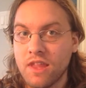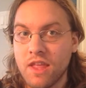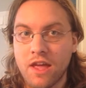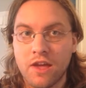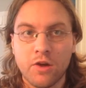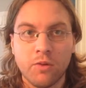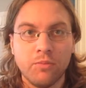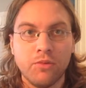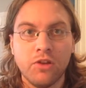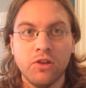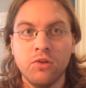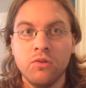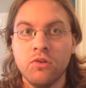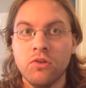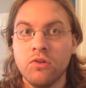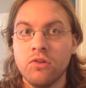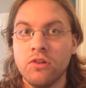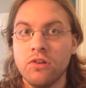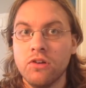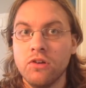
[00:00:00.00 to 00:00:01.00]
I hope you do
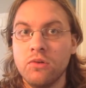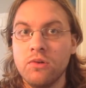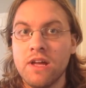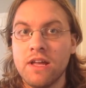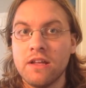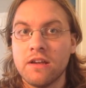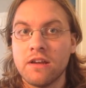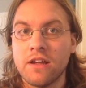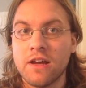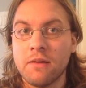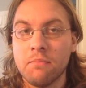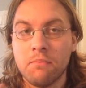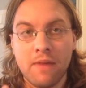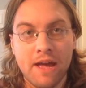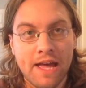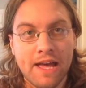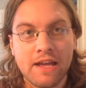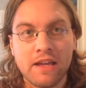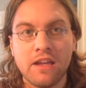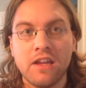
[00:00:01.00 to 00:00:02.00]
too, and come
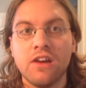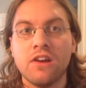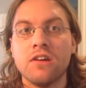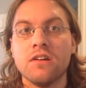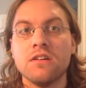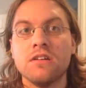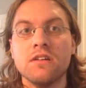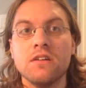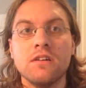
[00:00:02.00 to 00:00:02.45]
back here